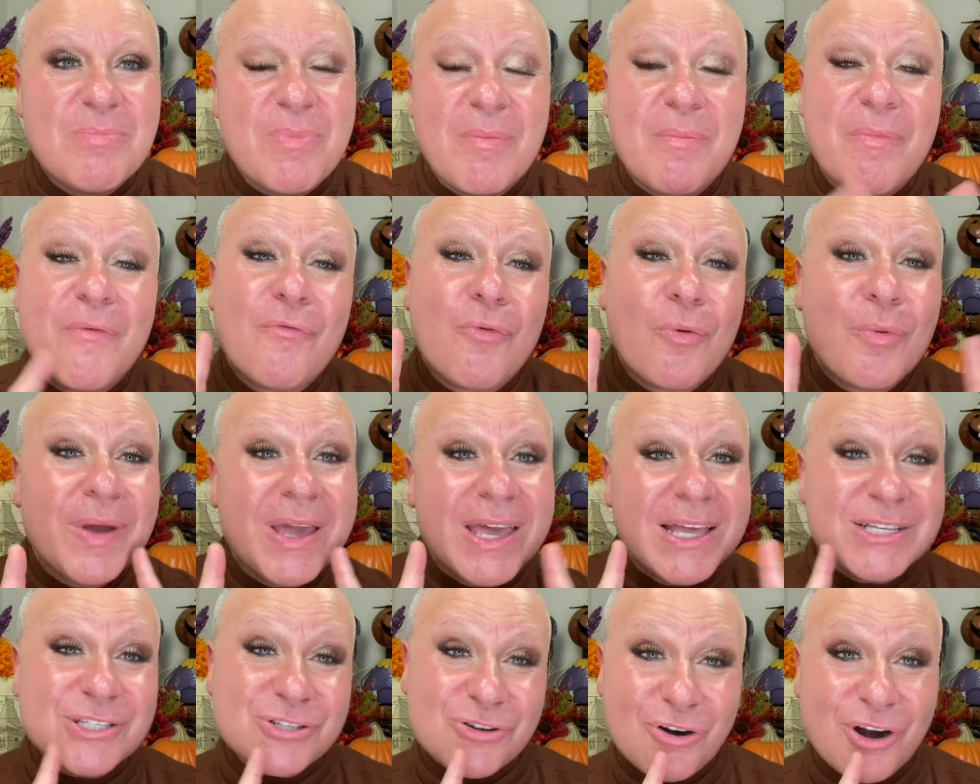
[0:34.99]
But before we
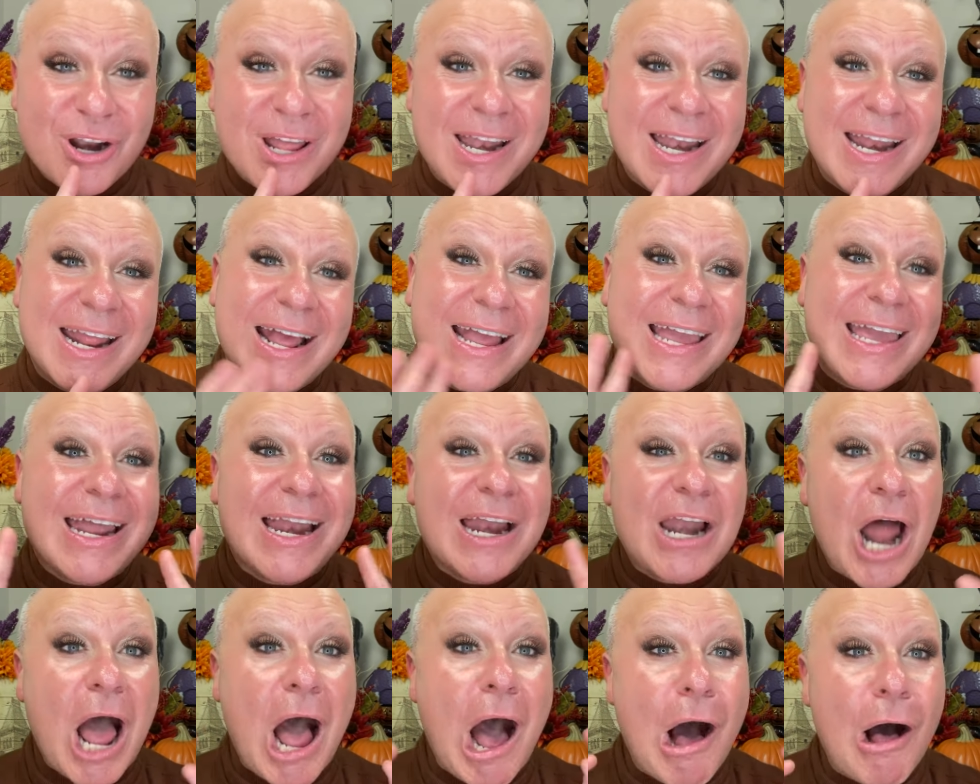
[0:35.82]
get started and get
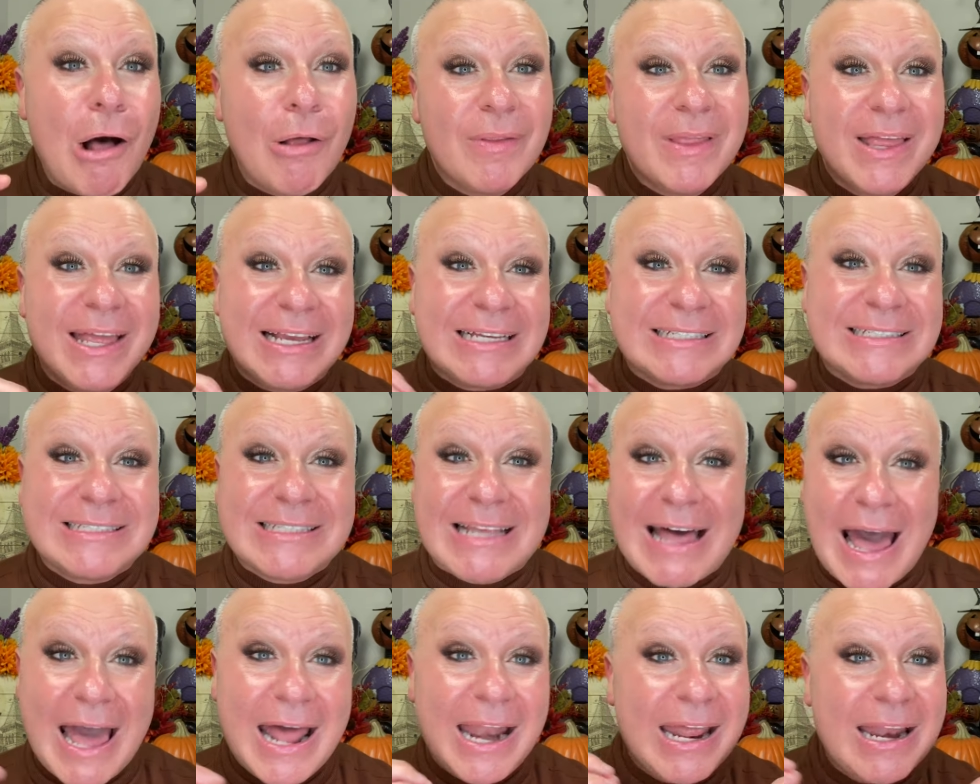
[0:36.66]
in all
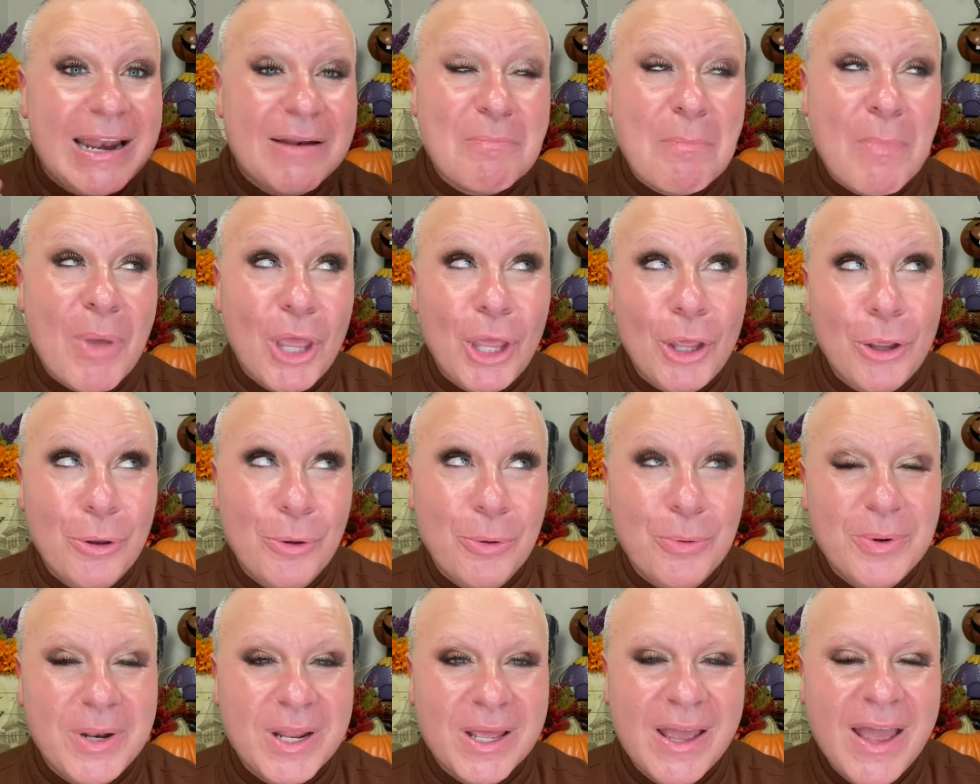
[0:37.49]
excited
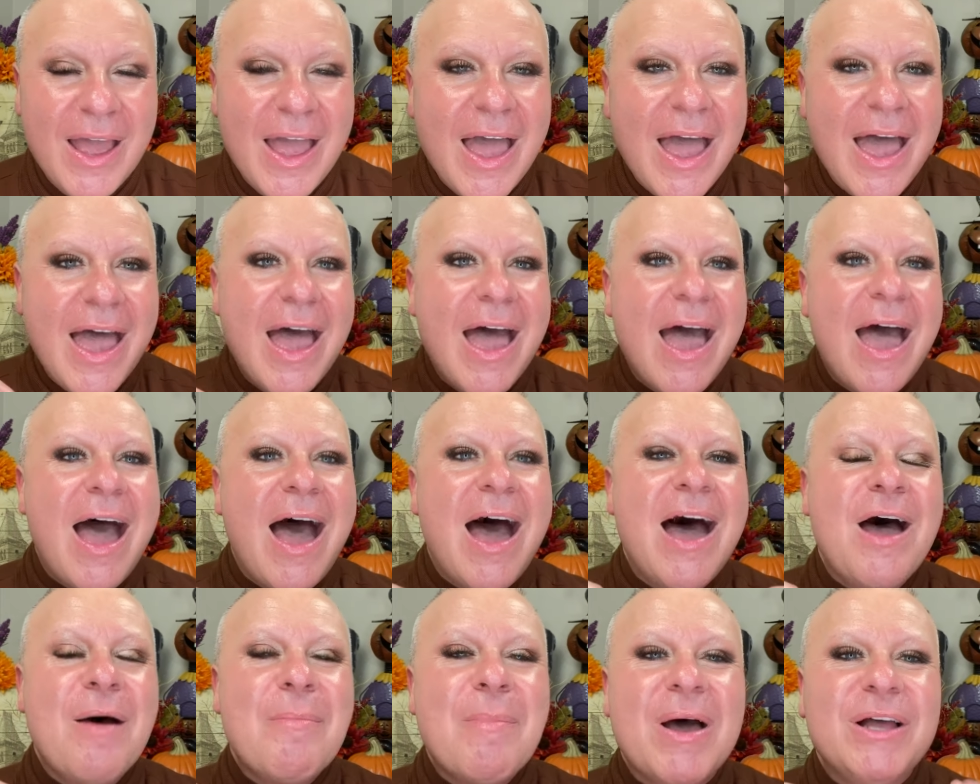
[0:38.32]
mode,
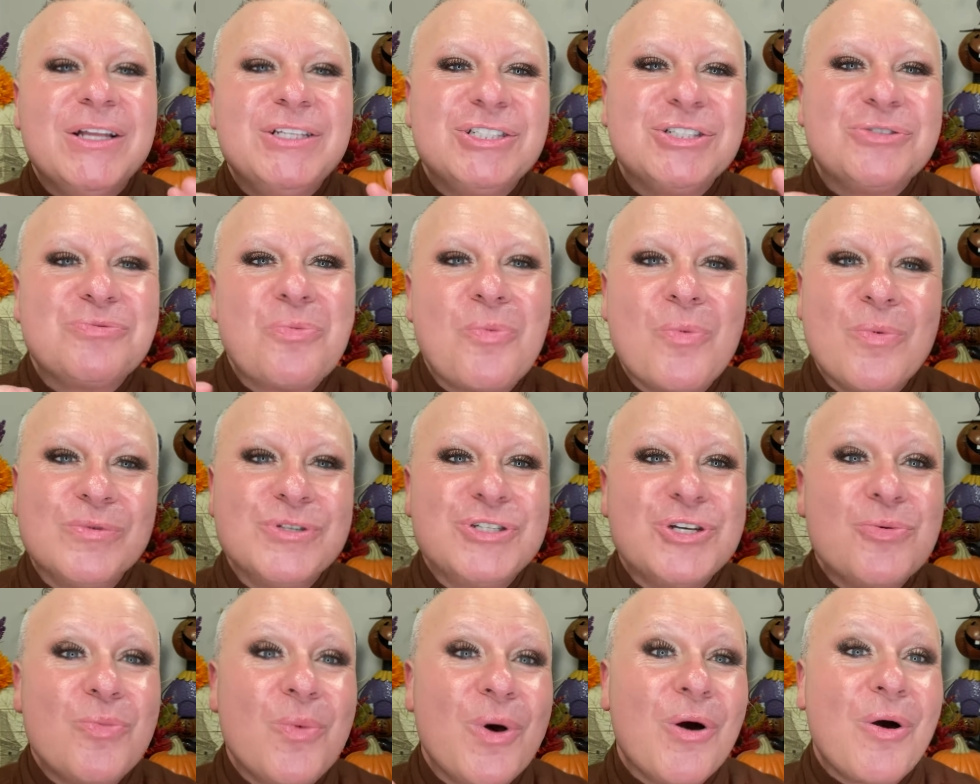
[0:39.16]
um, I just want
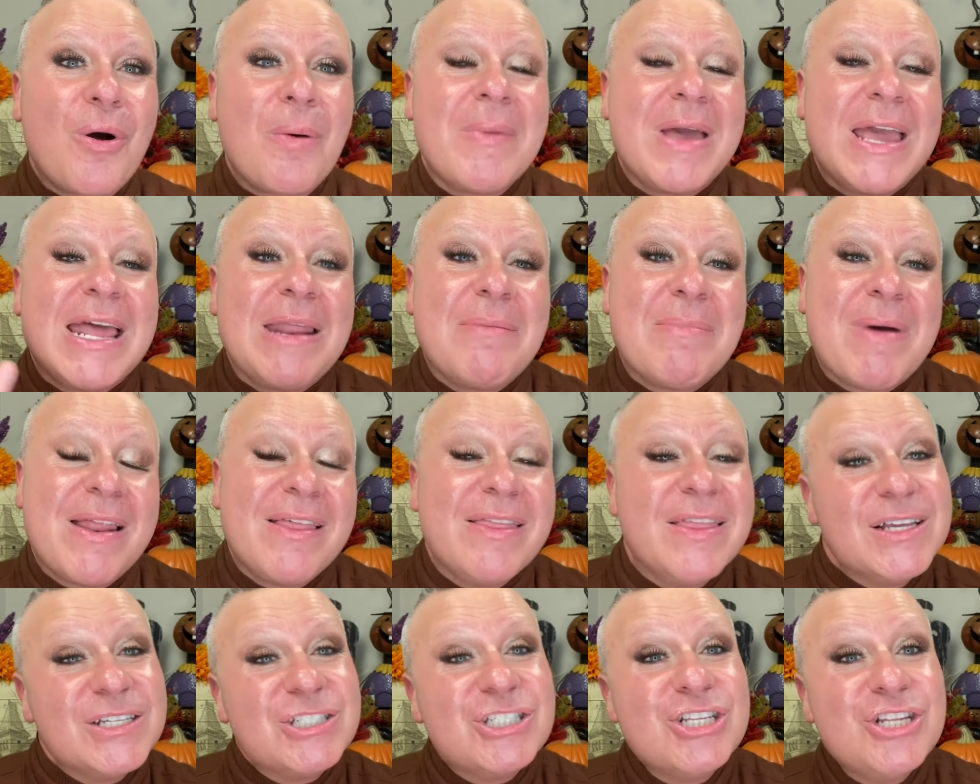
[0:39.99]
to welcome anybody
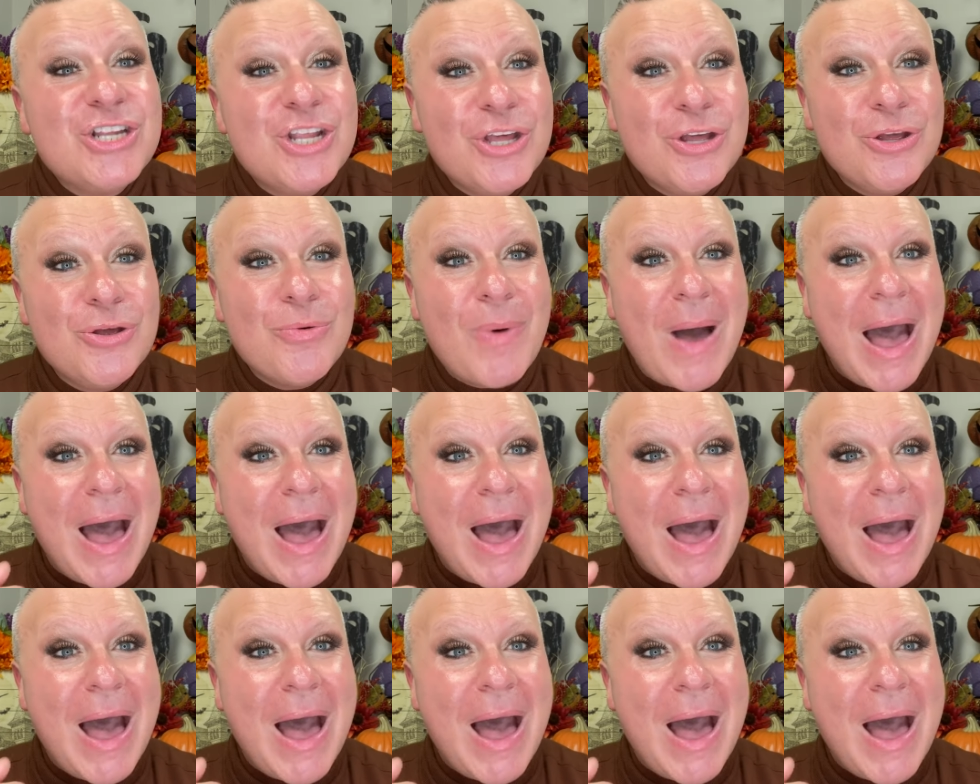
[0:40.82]
that's new.